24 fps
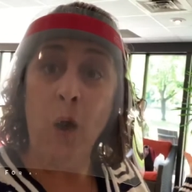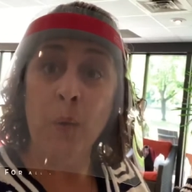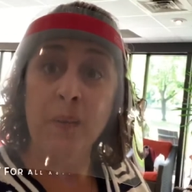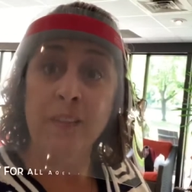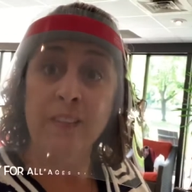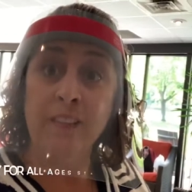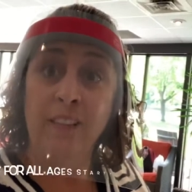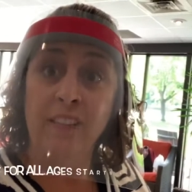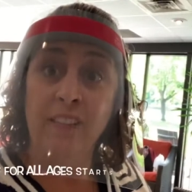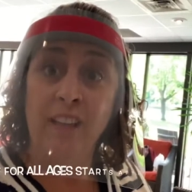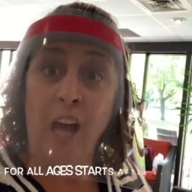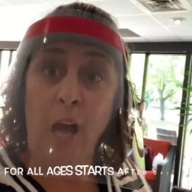in the
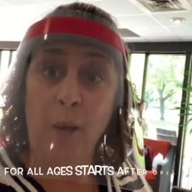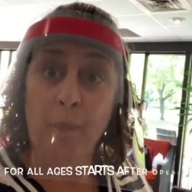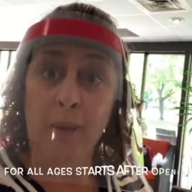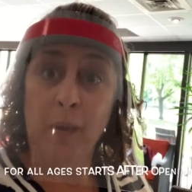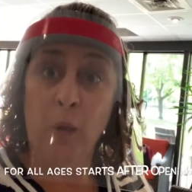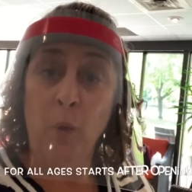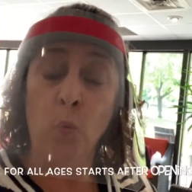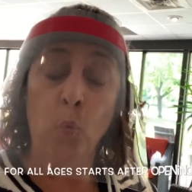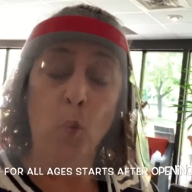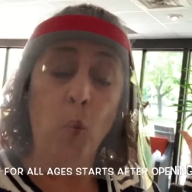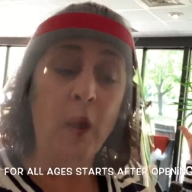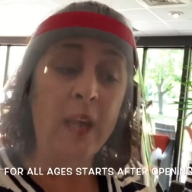lobby.
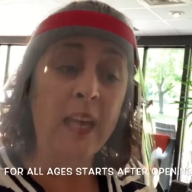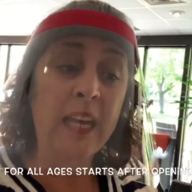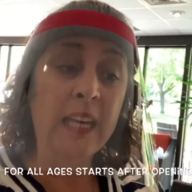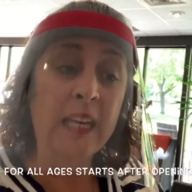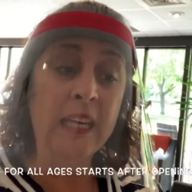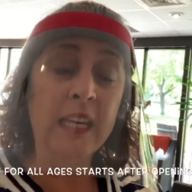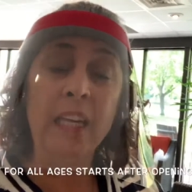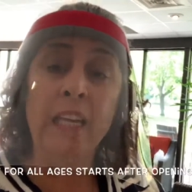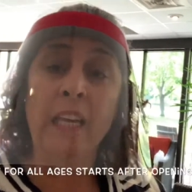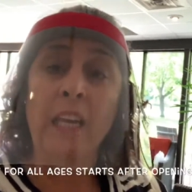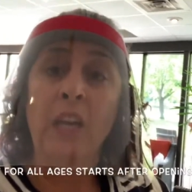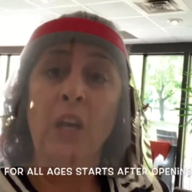When
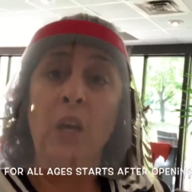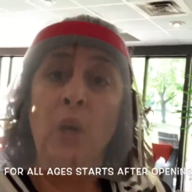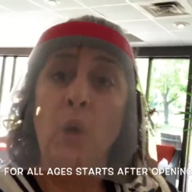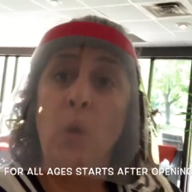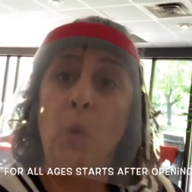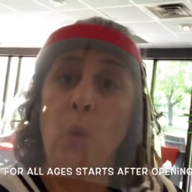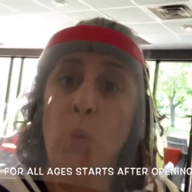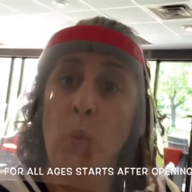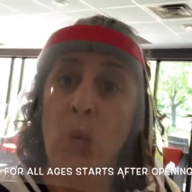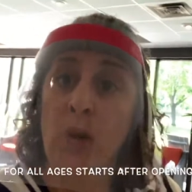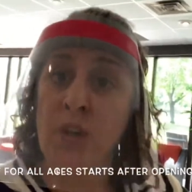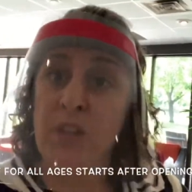
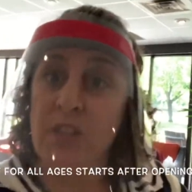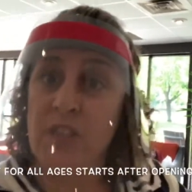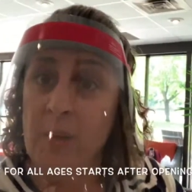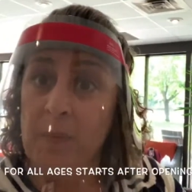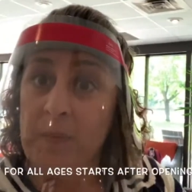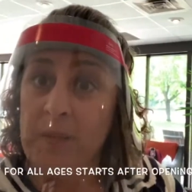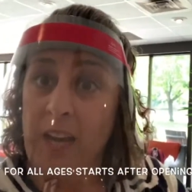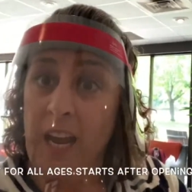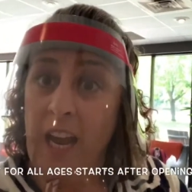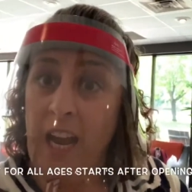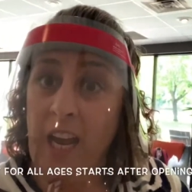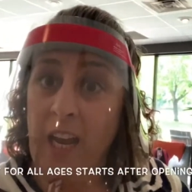worship
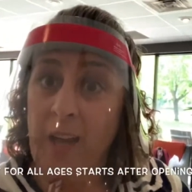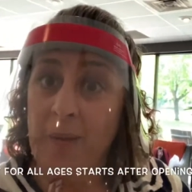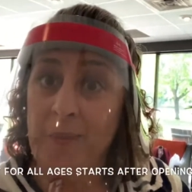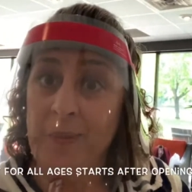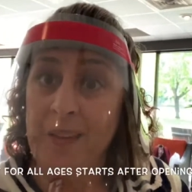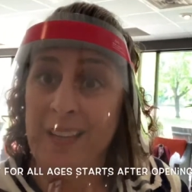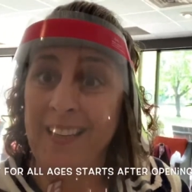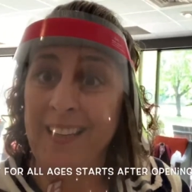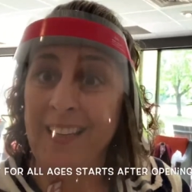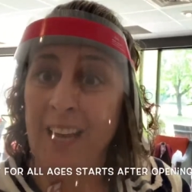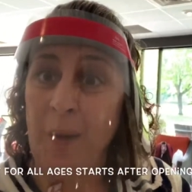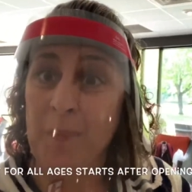time
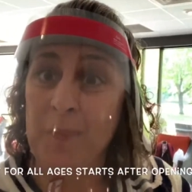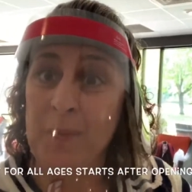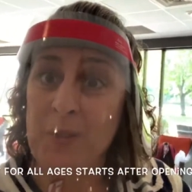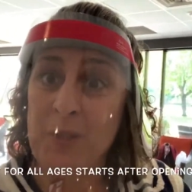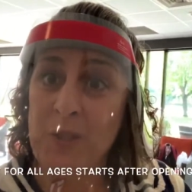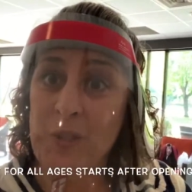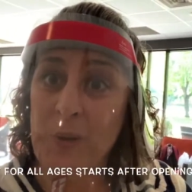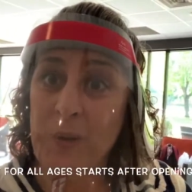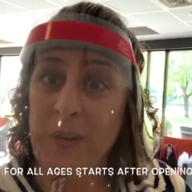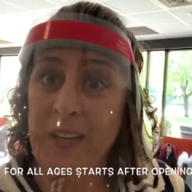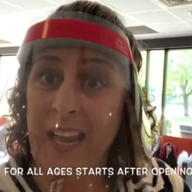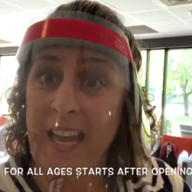comes
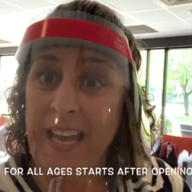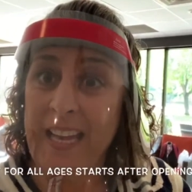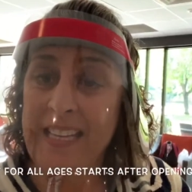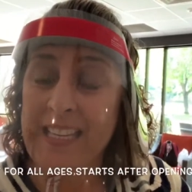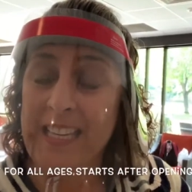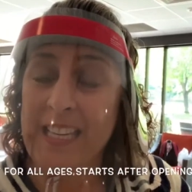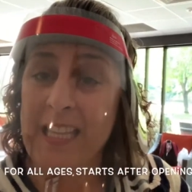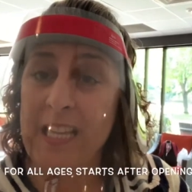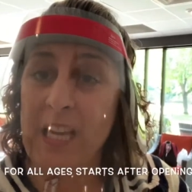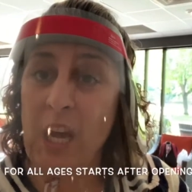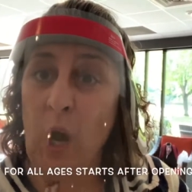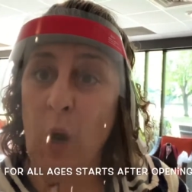to an end
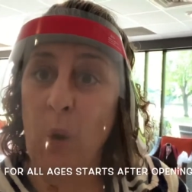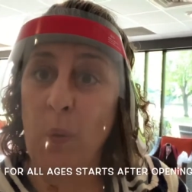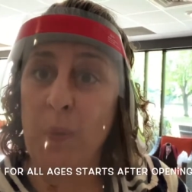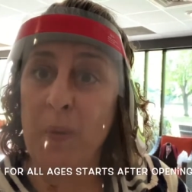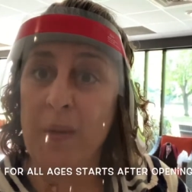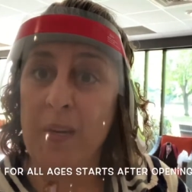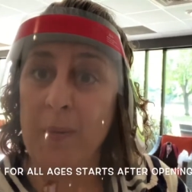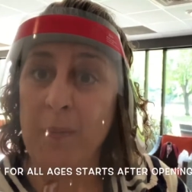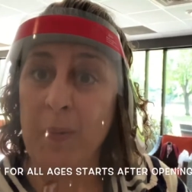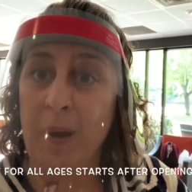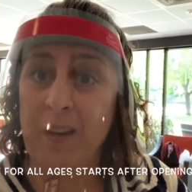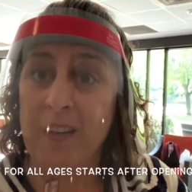in the
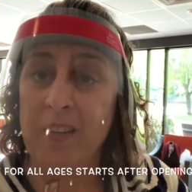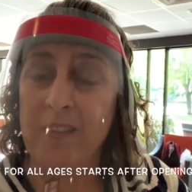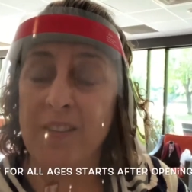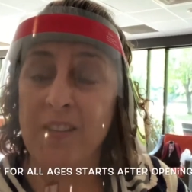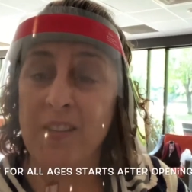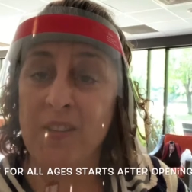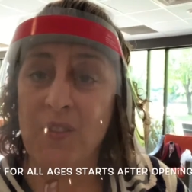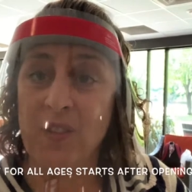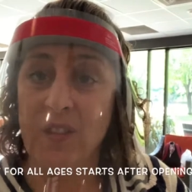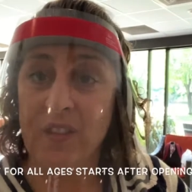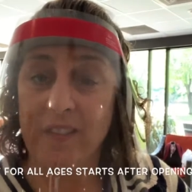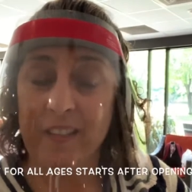opening part of the
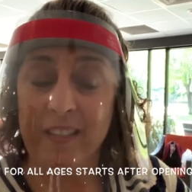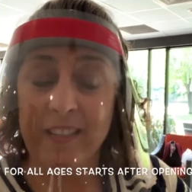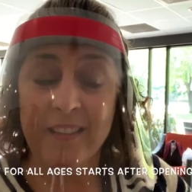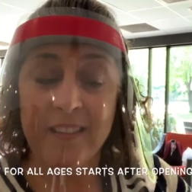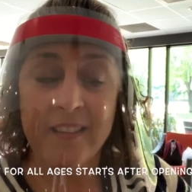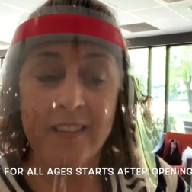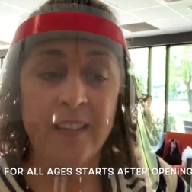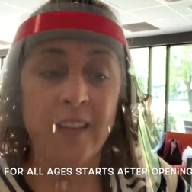service,